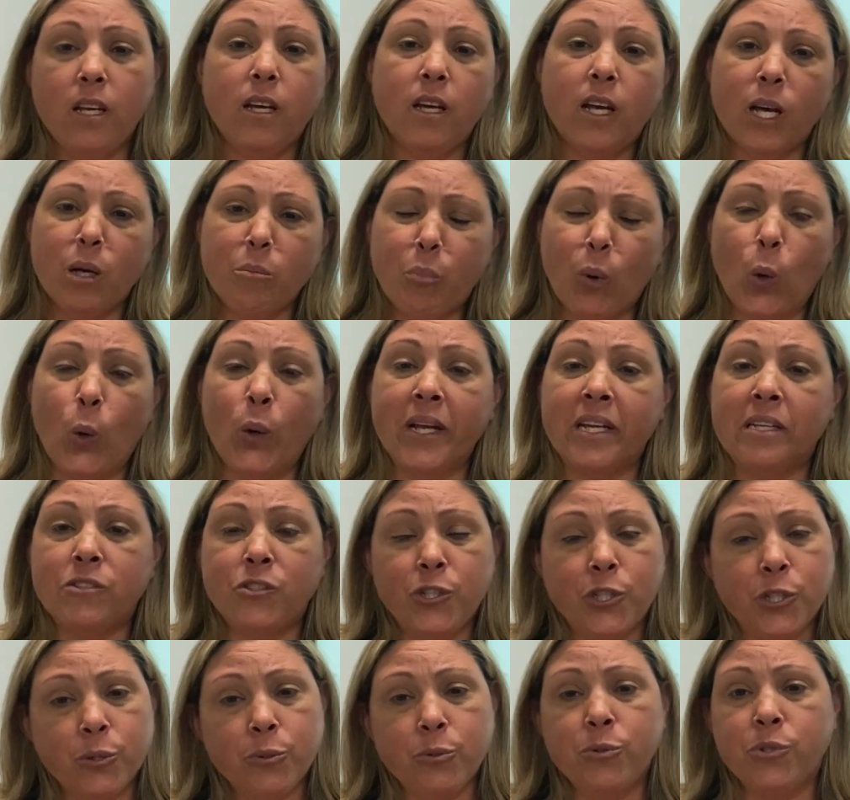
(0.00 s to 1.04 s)
Employers
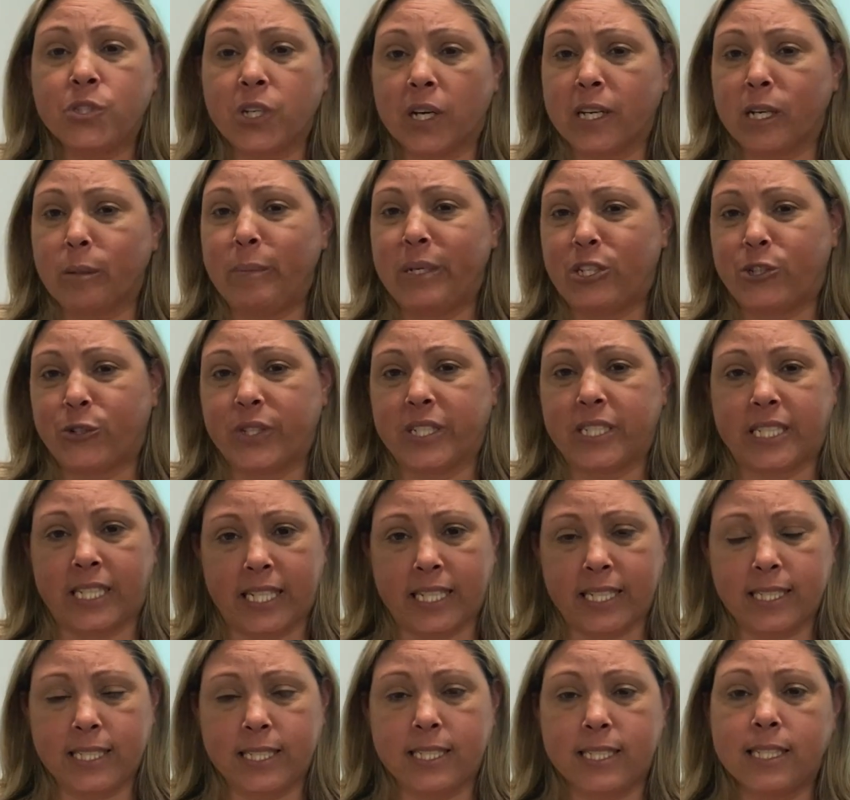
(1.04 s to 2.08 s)
use psychometric
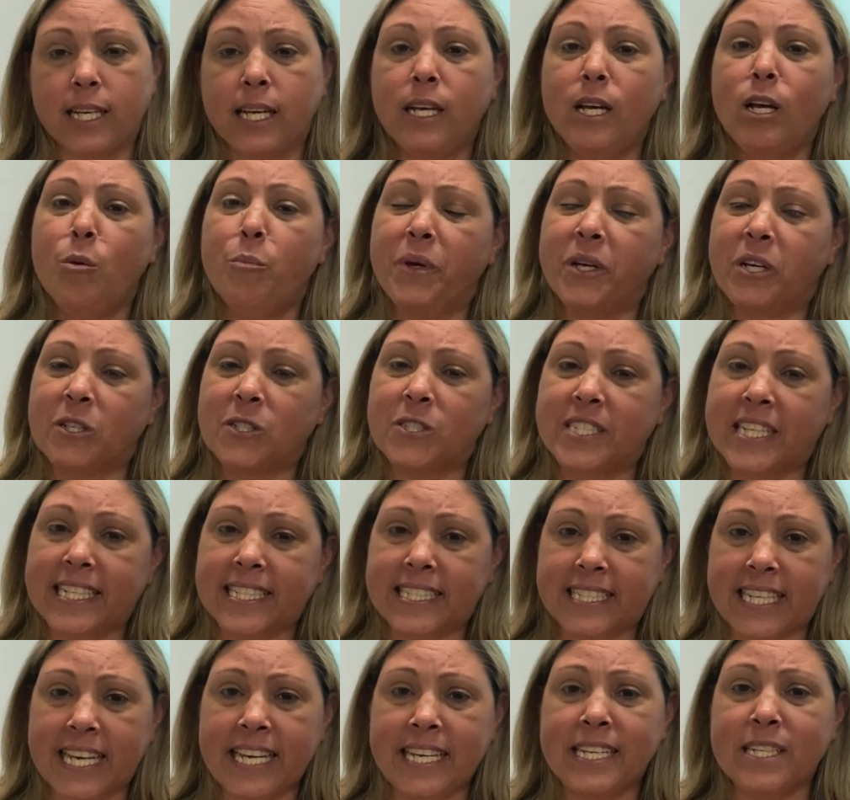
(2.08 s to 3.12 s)
tests because they're
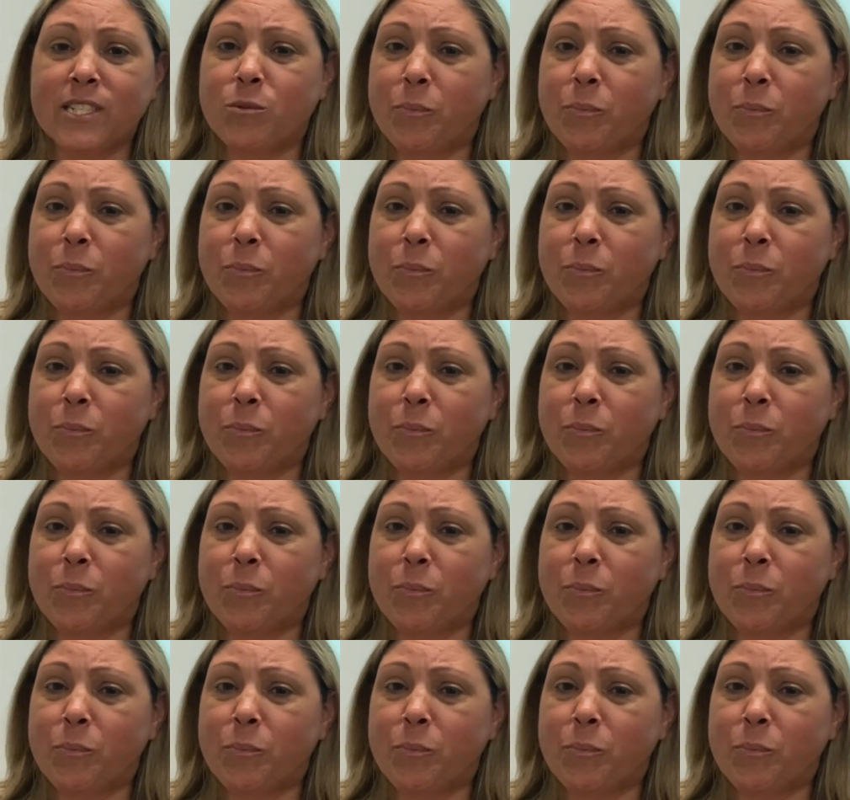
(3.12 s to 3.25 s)
seen as